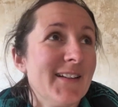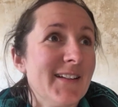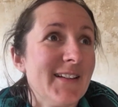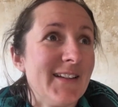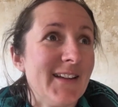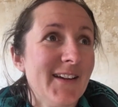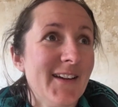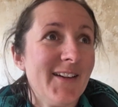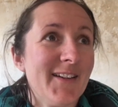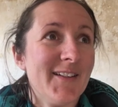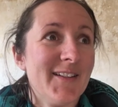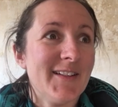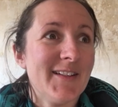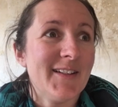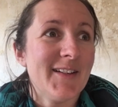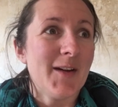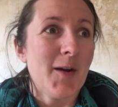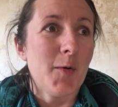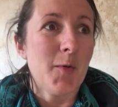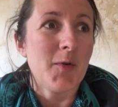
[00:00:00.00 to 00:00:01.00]
yeah,
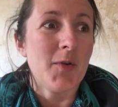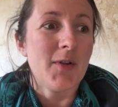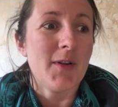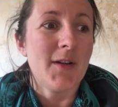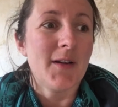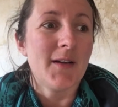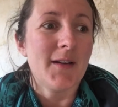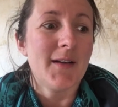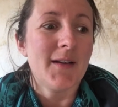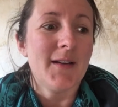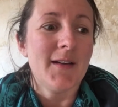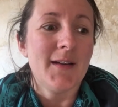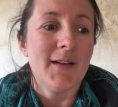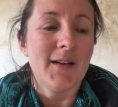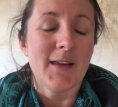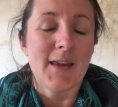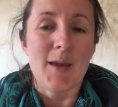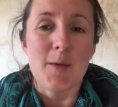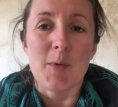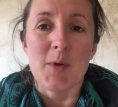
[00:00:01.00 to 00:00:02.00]
I'll
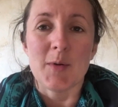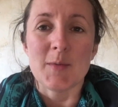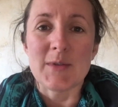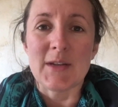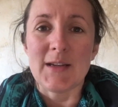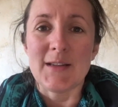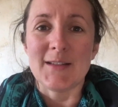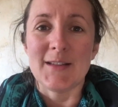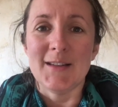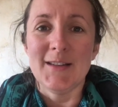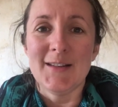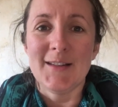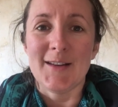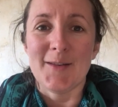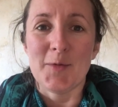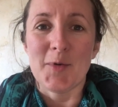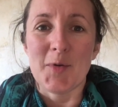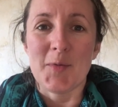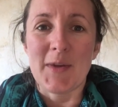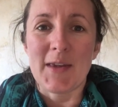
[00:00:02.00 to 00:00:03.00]
keep you updated in
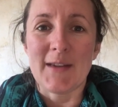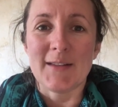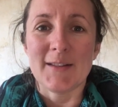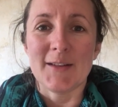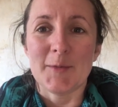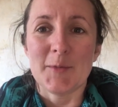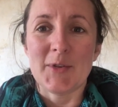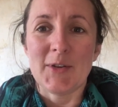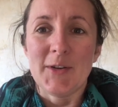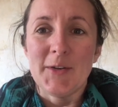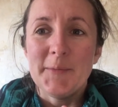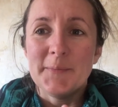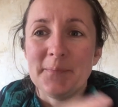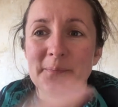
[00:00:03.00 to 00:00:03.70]
what we get up to.